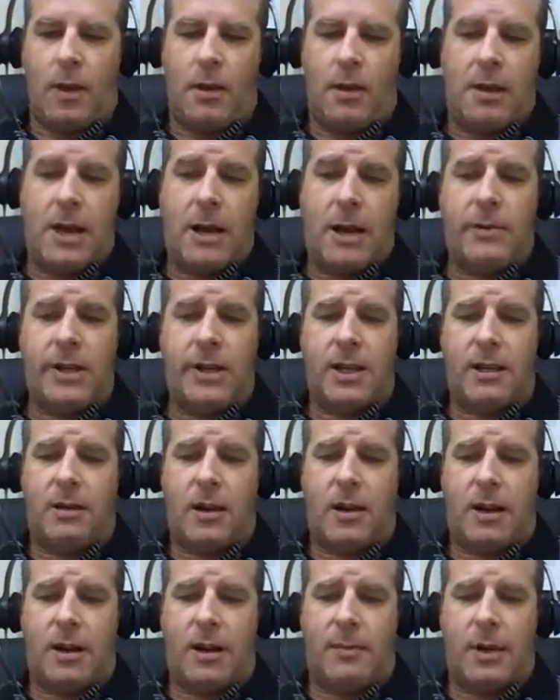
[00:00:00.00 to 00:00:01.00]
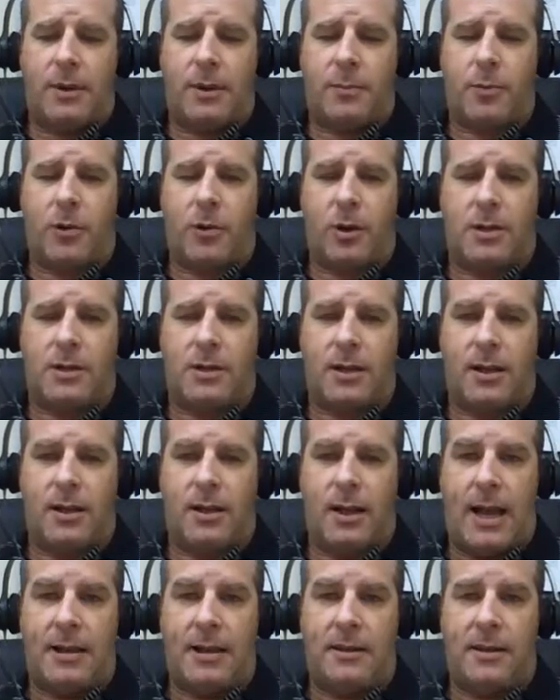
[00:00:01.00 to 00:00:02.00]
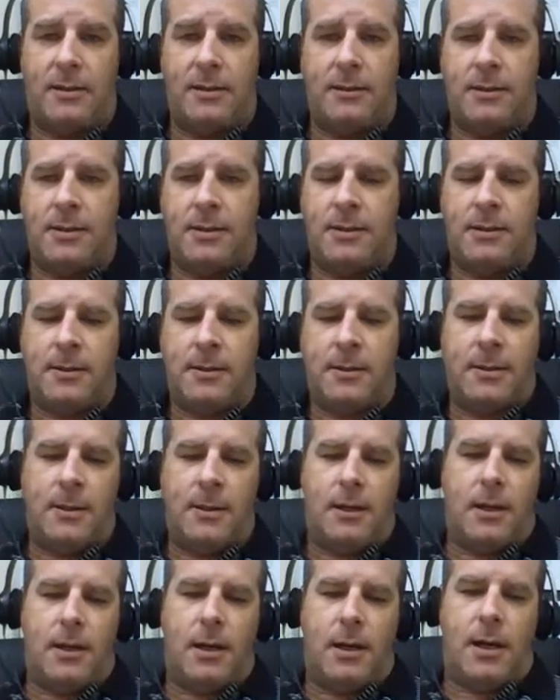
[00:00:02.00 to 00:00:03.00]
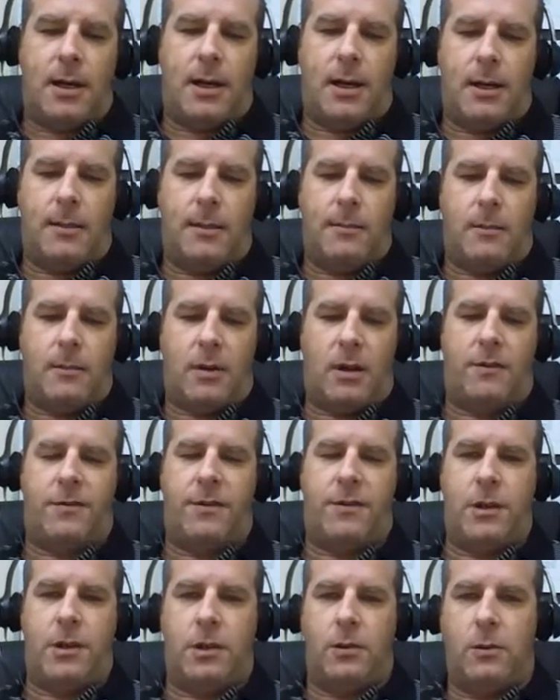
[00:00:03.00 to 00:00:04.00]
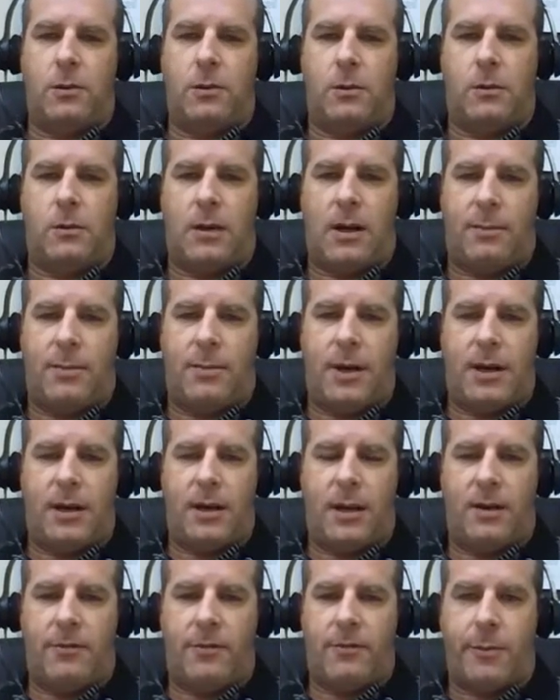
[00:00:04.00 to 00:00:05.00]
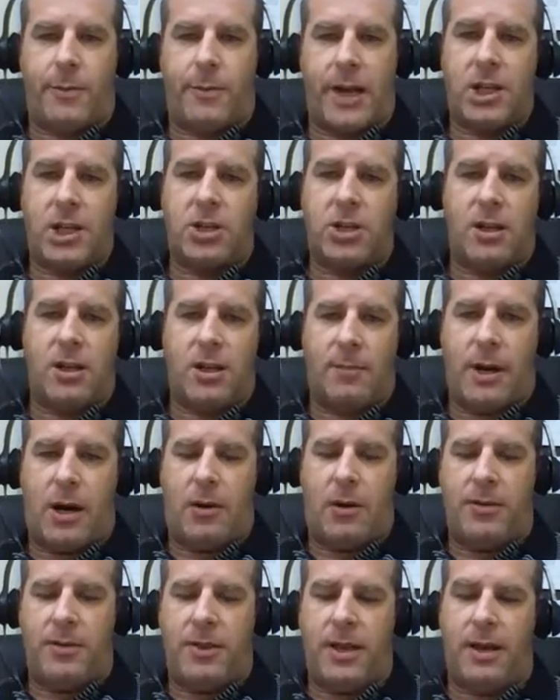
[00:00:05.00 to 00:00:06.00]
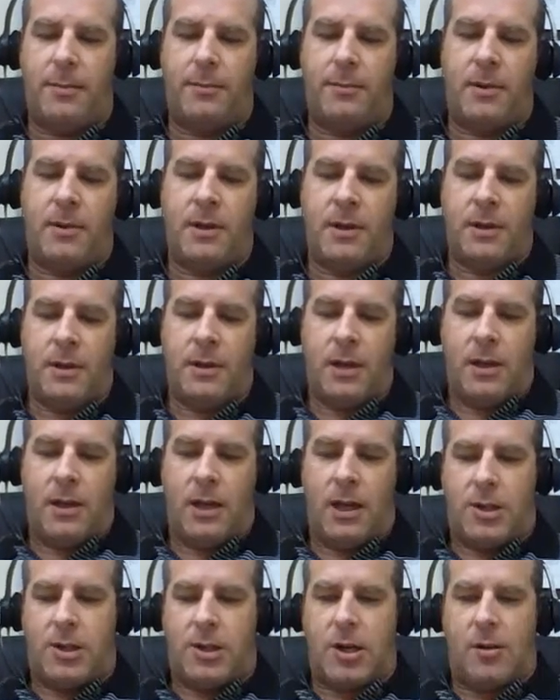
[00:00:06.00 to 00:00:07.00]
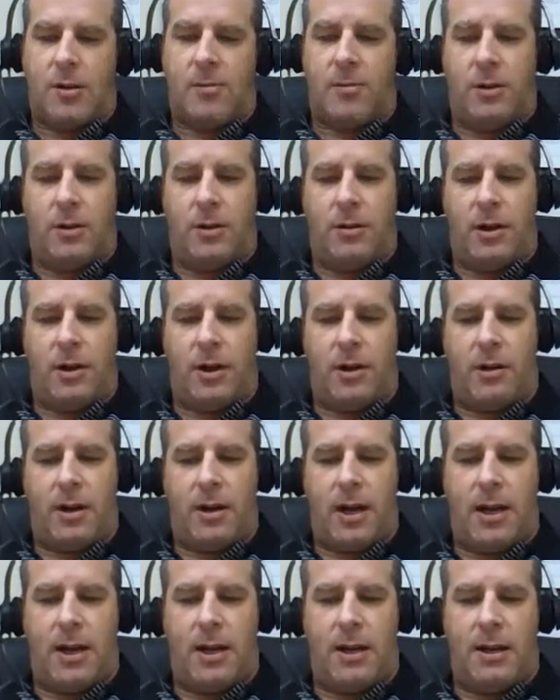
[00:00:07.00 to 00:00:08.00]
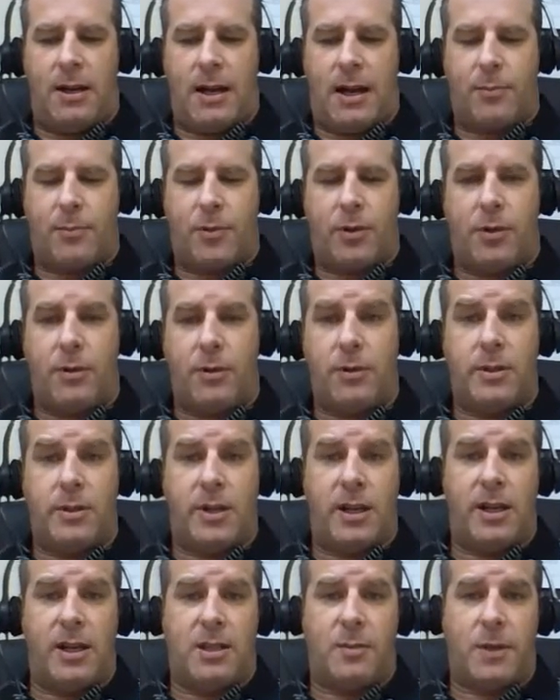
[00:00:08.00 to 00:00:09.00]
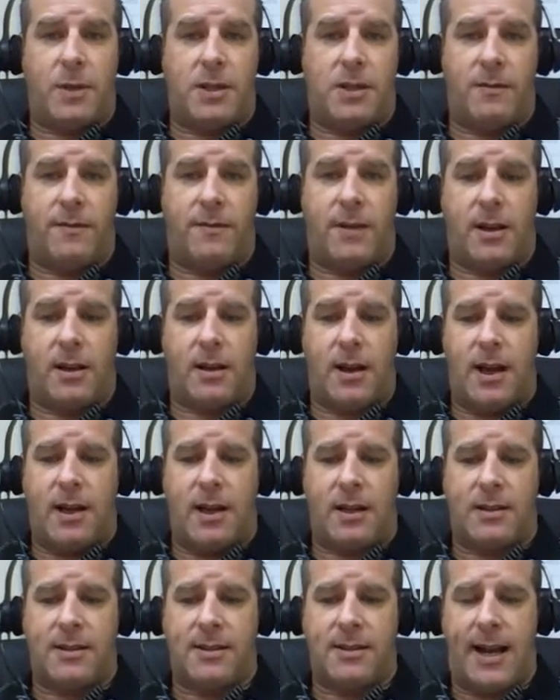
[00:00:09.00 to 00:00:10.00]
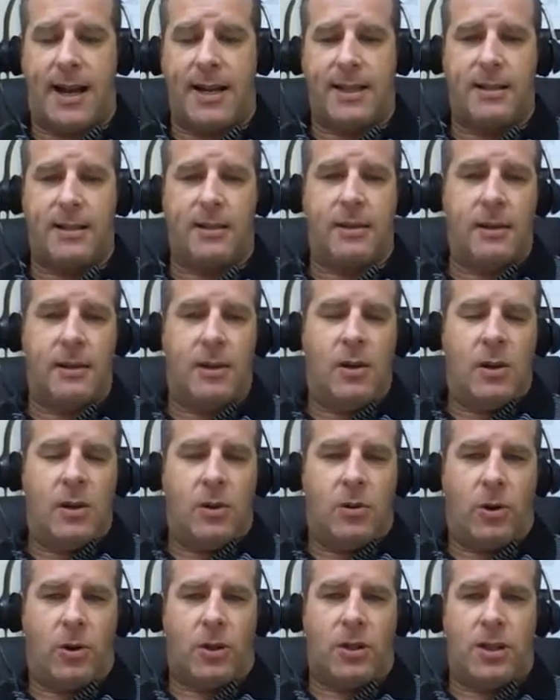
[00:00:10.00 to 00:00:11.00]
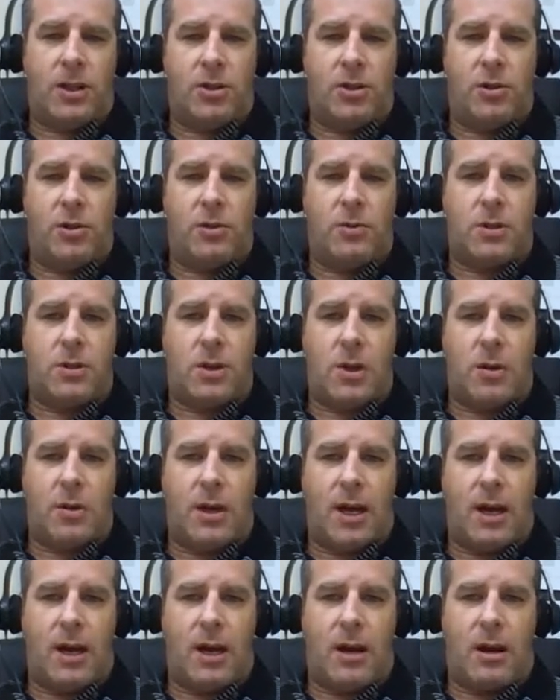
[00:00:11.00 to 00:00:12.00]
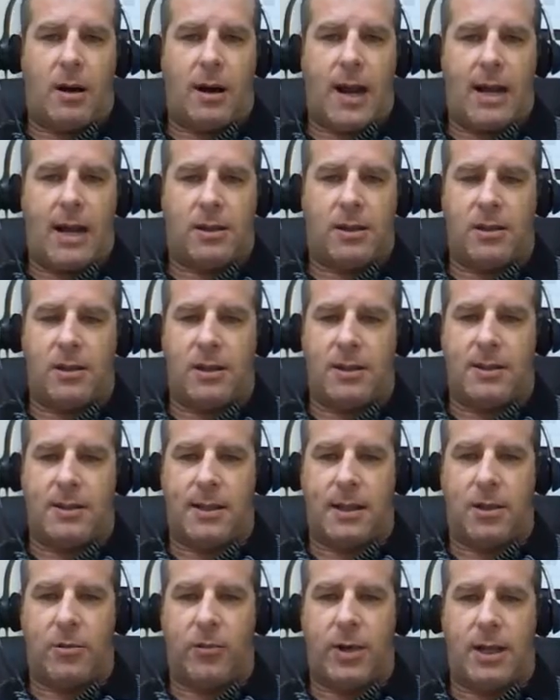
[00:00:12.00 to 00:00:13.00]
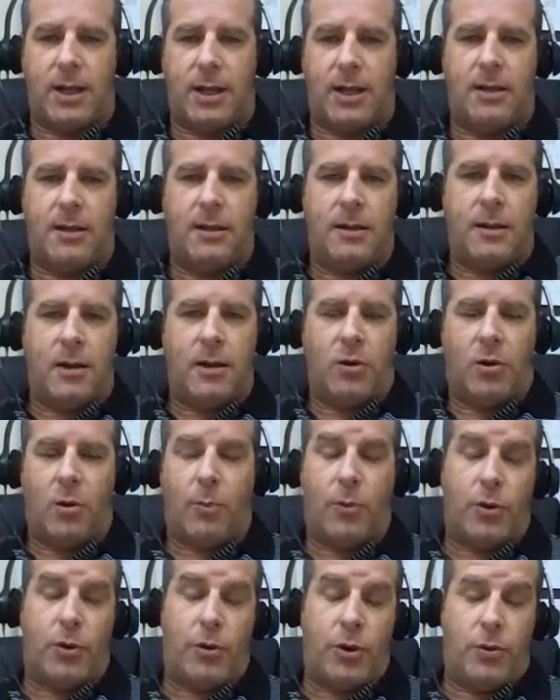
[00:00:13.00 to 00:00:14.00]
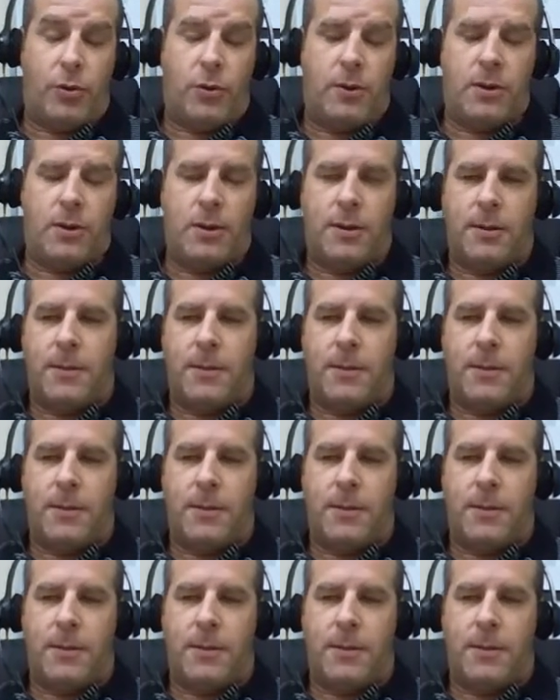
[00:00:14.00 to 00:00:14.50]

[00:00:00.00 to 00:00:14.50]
Then we can talk about prostaglandins. A bit information about them. In general, they're not produced in a specific site or tissue, so they are actually secreted or produced.